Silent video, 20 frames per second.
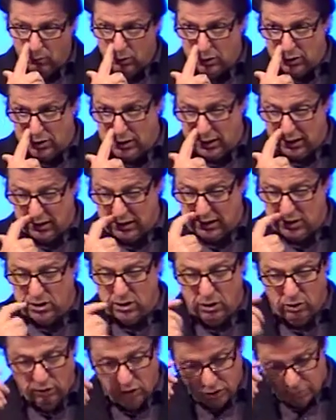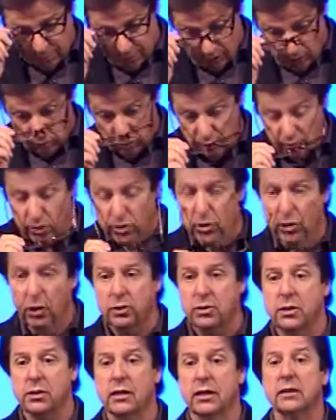Well, Second Thessalonians, Paul wrote the
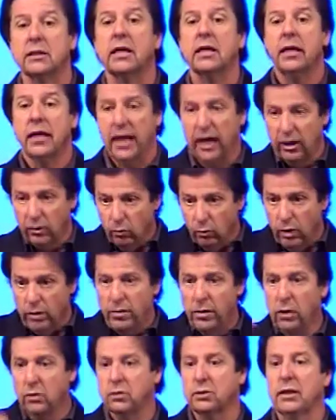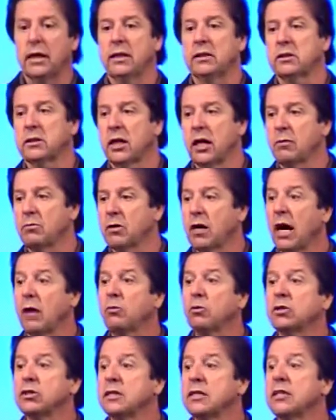church, he says, And when those days come, God
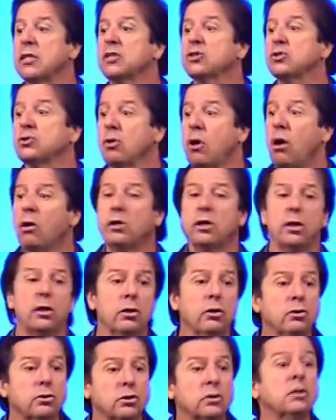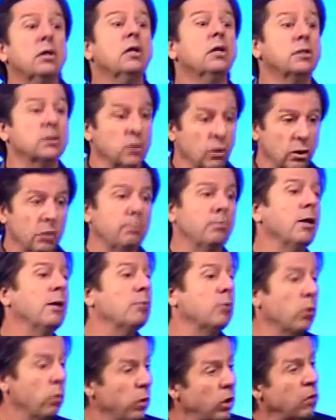will send a strong delusion so that
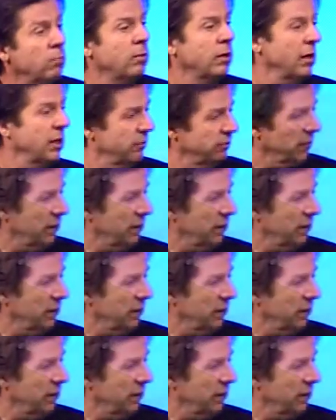people will believe a